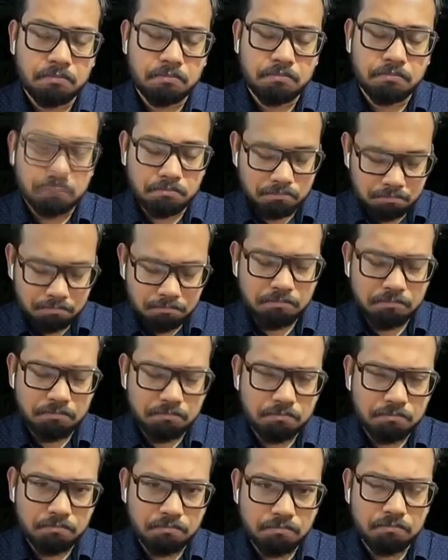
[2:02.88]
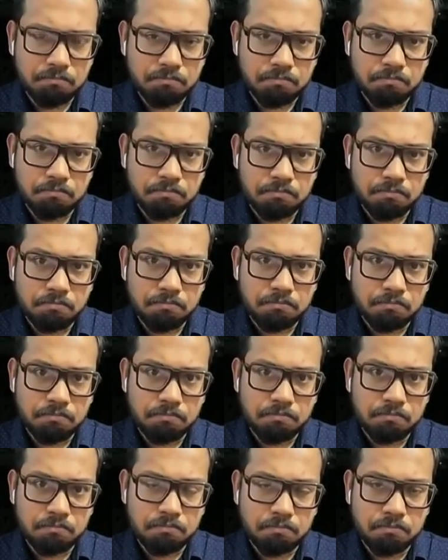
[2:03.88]

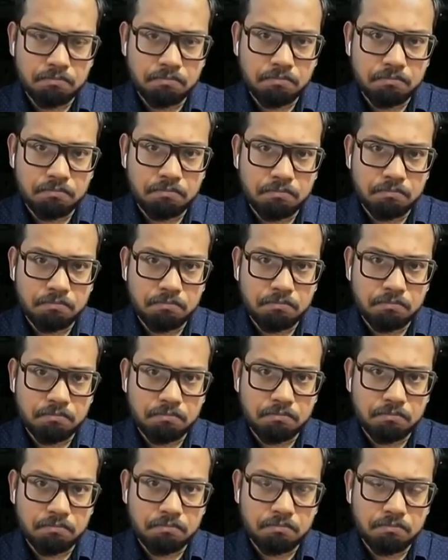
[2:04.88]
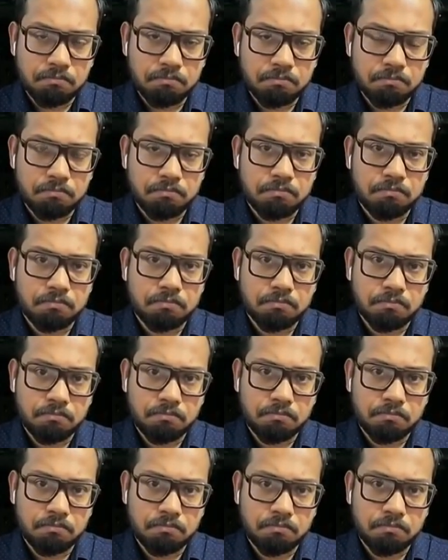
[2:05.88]

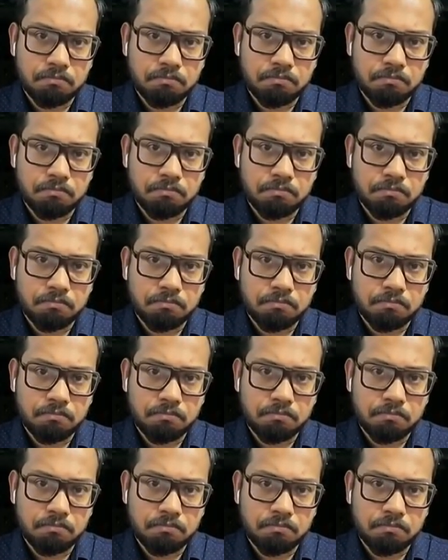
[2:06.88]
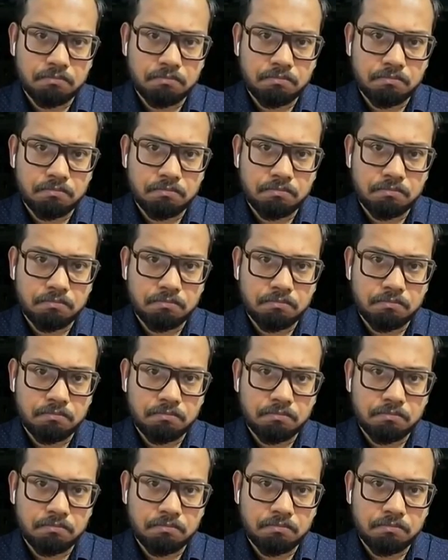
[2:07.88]
(not speaking)